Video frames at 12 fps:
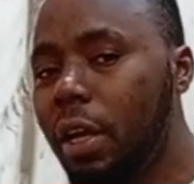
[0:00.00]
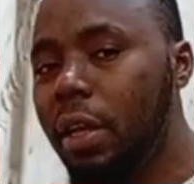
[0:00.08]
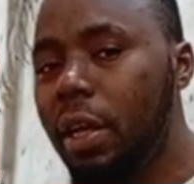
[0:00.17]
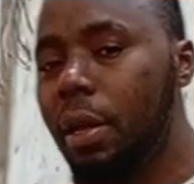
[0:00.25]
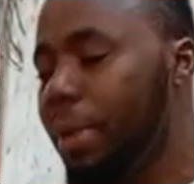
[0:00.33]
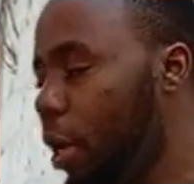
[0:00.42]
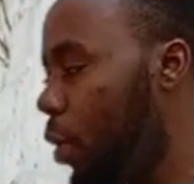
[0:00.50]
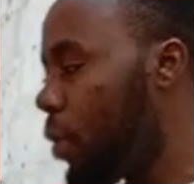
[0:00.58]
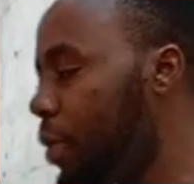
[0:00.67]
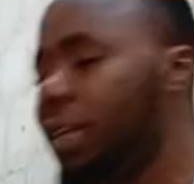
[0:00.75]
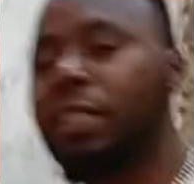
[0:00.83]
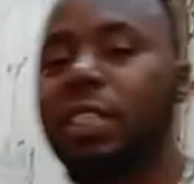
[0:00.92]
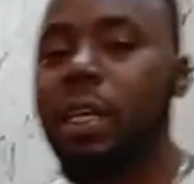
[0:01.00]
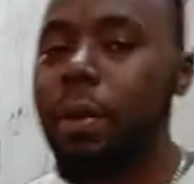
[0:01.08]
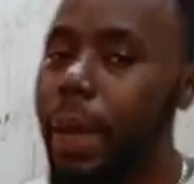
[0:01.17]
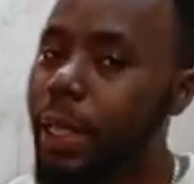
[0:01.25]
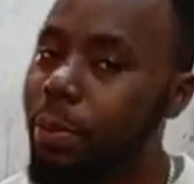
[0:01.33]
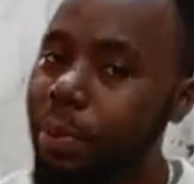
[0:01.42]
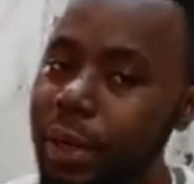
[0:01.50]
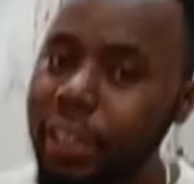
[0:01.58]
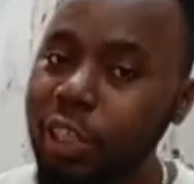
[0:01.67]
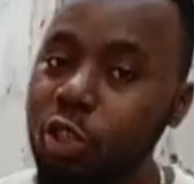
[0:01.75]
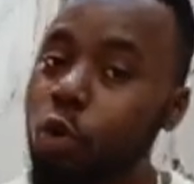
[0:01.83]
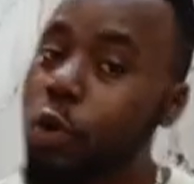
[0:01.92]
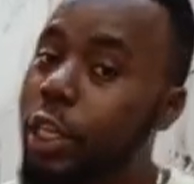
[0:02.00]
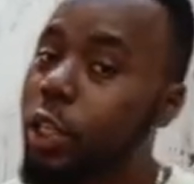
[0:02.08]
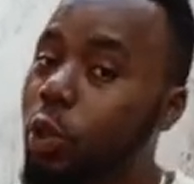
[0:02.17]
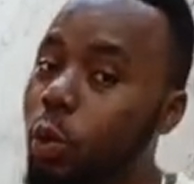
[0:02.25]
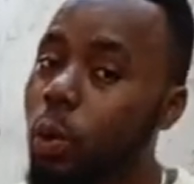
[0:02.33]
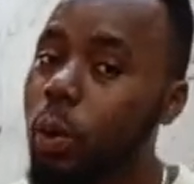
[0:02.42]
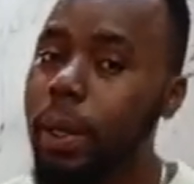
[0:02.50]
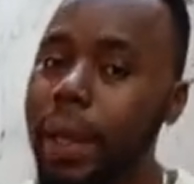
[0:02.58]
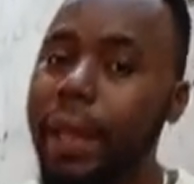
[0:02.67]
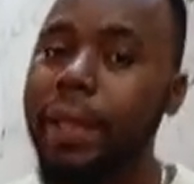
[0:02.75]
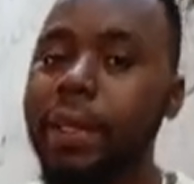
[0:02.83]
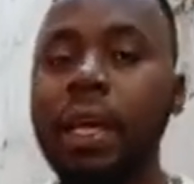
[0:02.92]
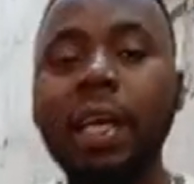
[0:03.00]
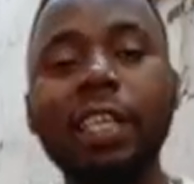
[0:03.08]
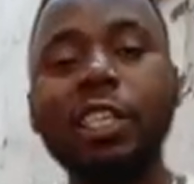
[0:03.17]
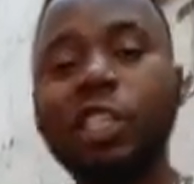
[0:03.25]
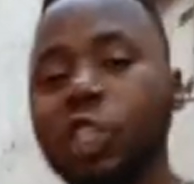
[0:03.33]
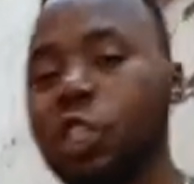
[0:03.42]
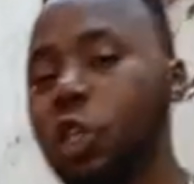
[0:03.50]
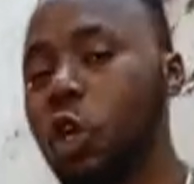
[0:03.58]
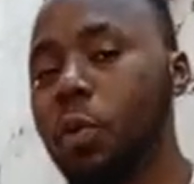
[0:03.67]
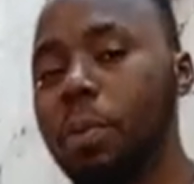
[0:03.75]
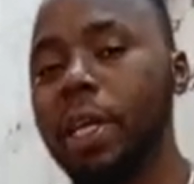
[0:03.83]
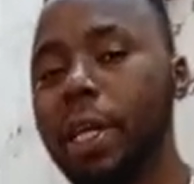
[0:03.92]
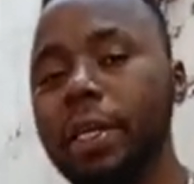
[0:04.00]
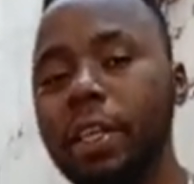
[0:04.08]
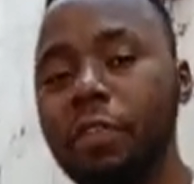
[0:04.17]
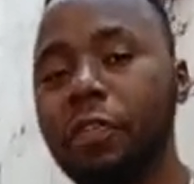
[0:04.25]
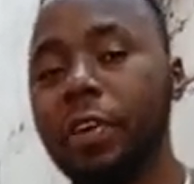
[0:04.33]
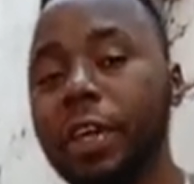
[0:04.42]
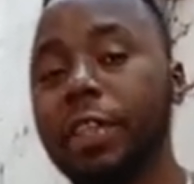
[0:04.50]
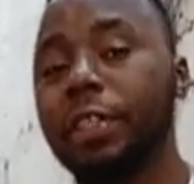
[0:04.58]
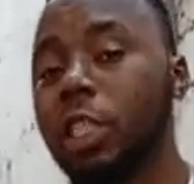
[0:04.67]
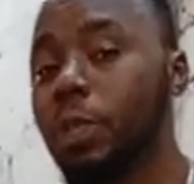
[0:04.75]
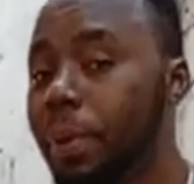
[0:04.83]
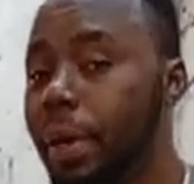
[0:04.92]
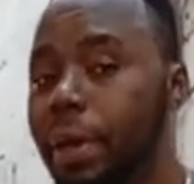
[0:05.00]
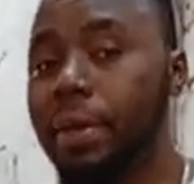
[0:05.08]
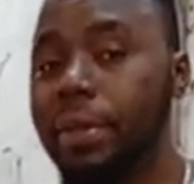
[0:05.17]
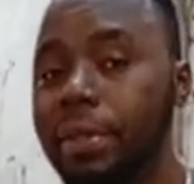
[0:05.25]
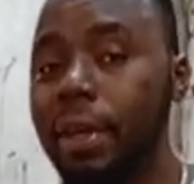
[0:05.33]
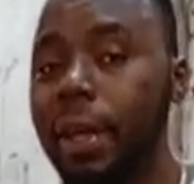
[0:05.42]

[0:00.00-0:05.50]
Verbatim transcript: channel because this is the right place you're going to learn so many different spells